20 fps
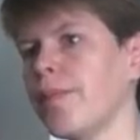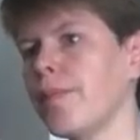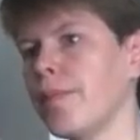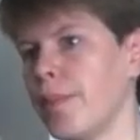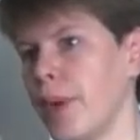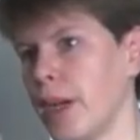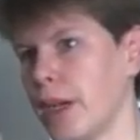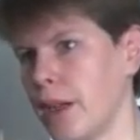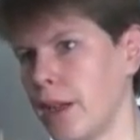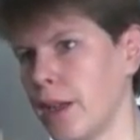
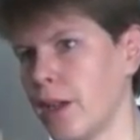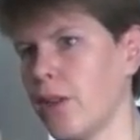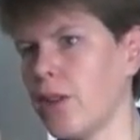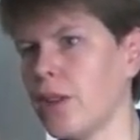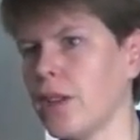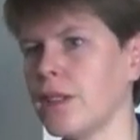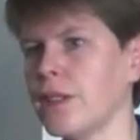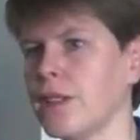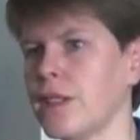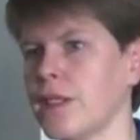by
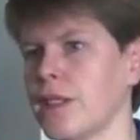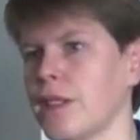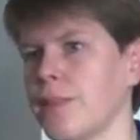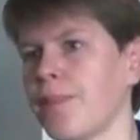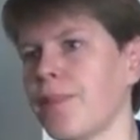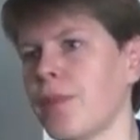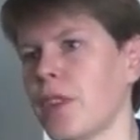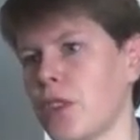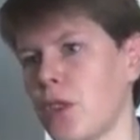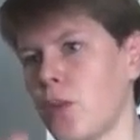glycolysis.
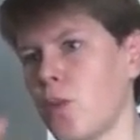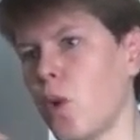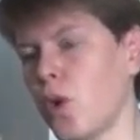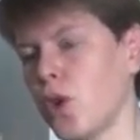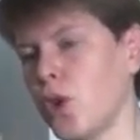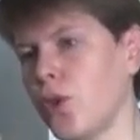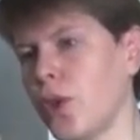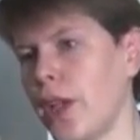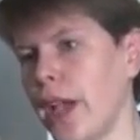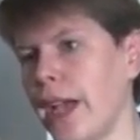So what
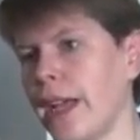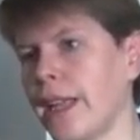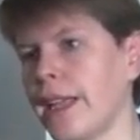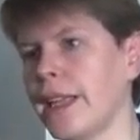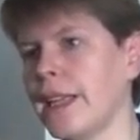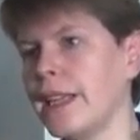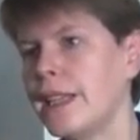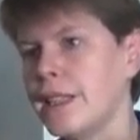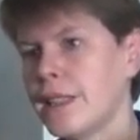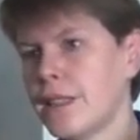you get
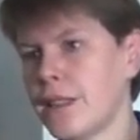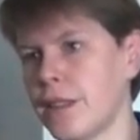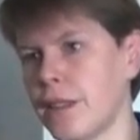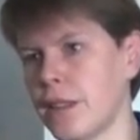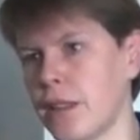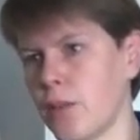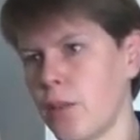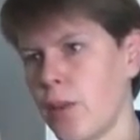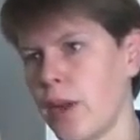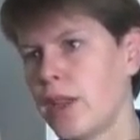is
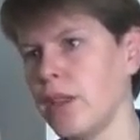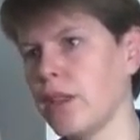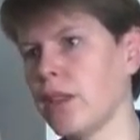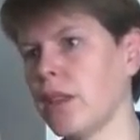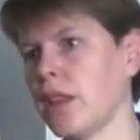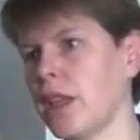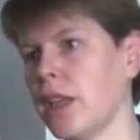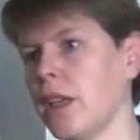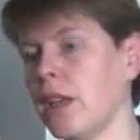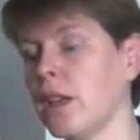that when
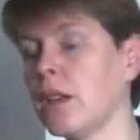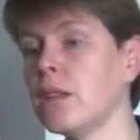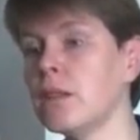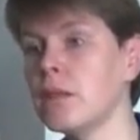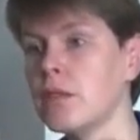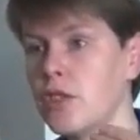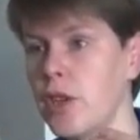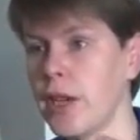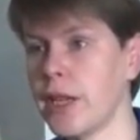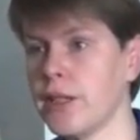the
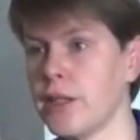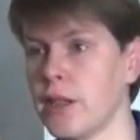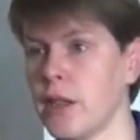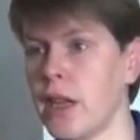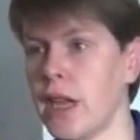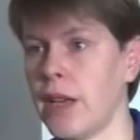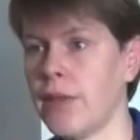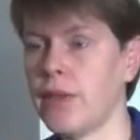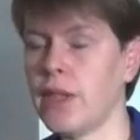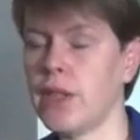tracer,
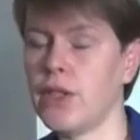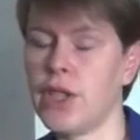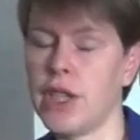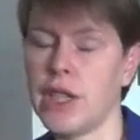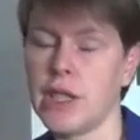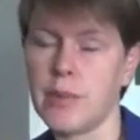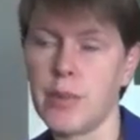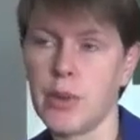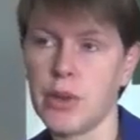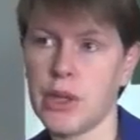FDG,
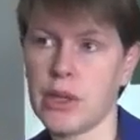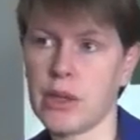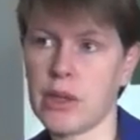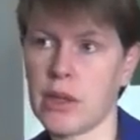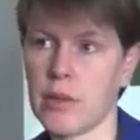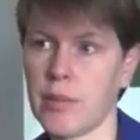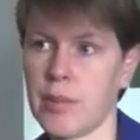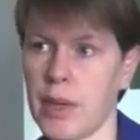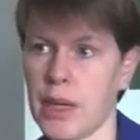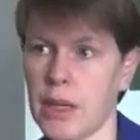is put into
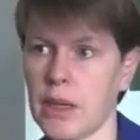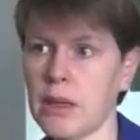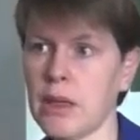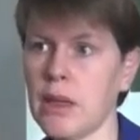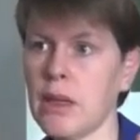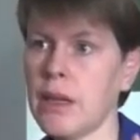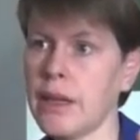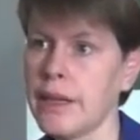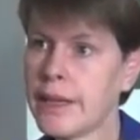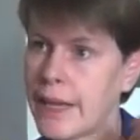the blood,
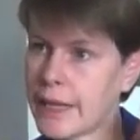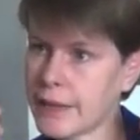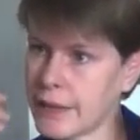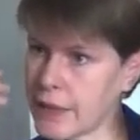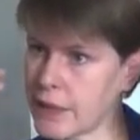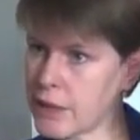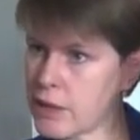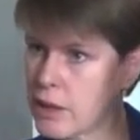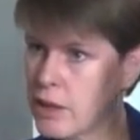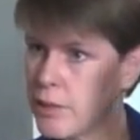gets
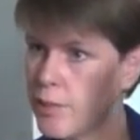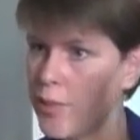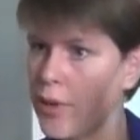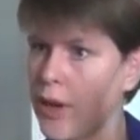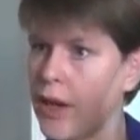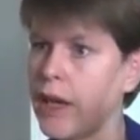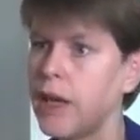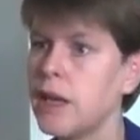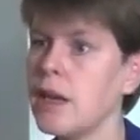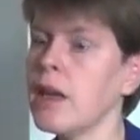into the
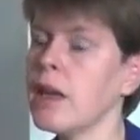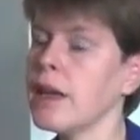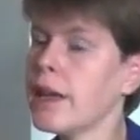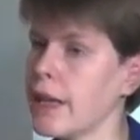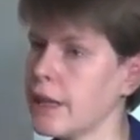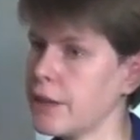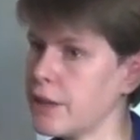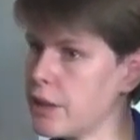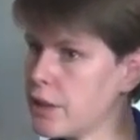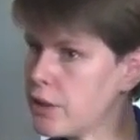brain,
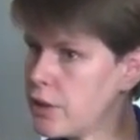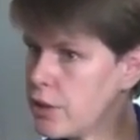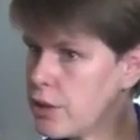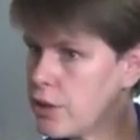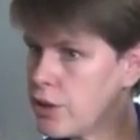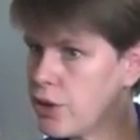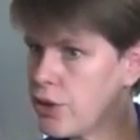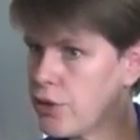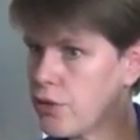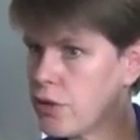gets into the
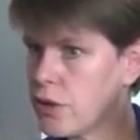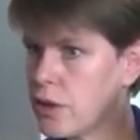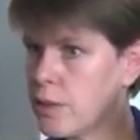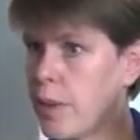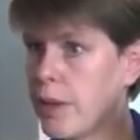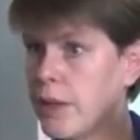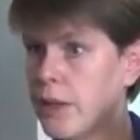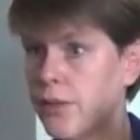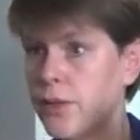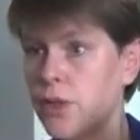neurons
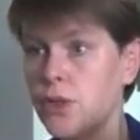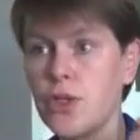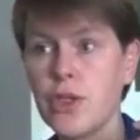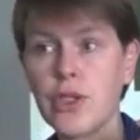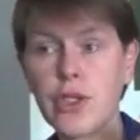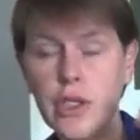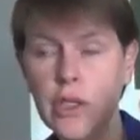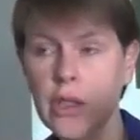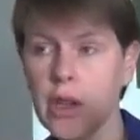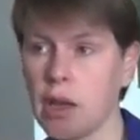by
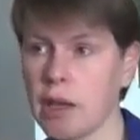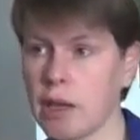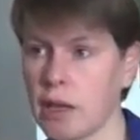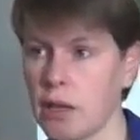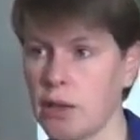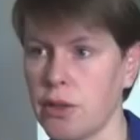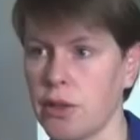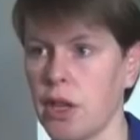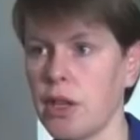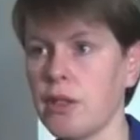diffusion, just like
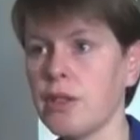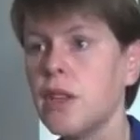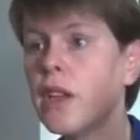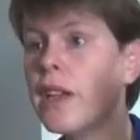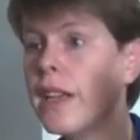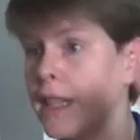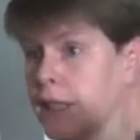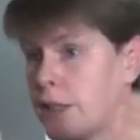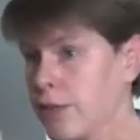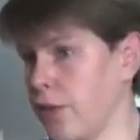glucose,
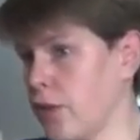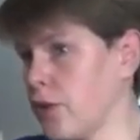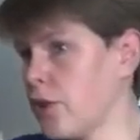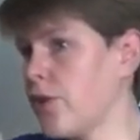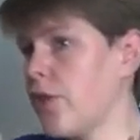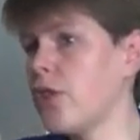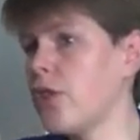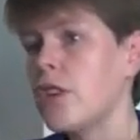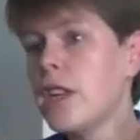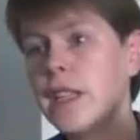is
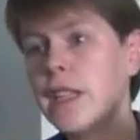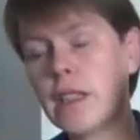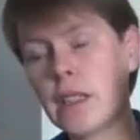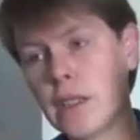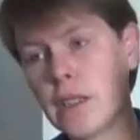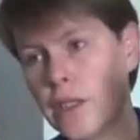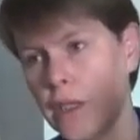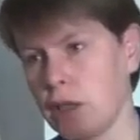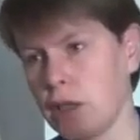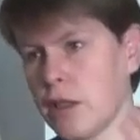
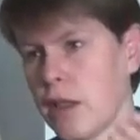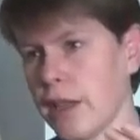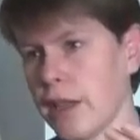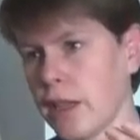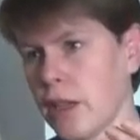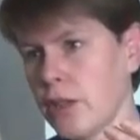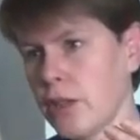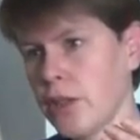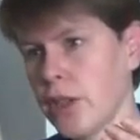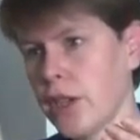phosphorylated, just
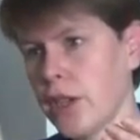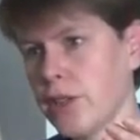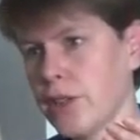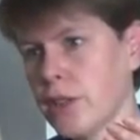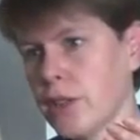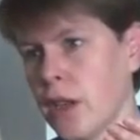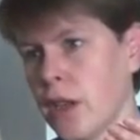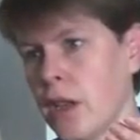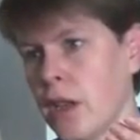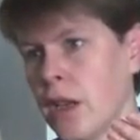like
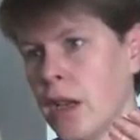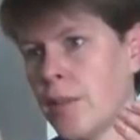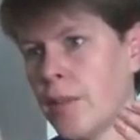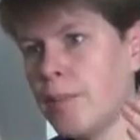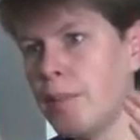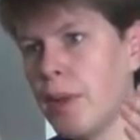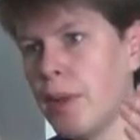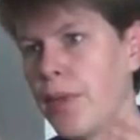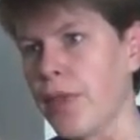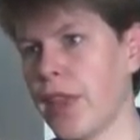glucose,
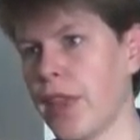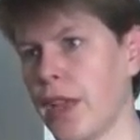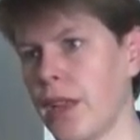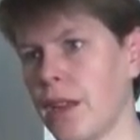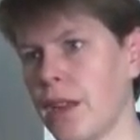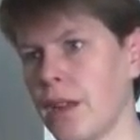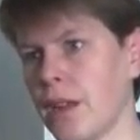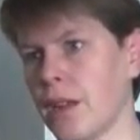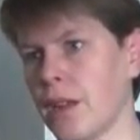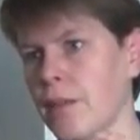but
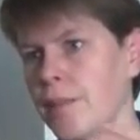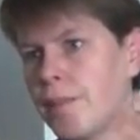then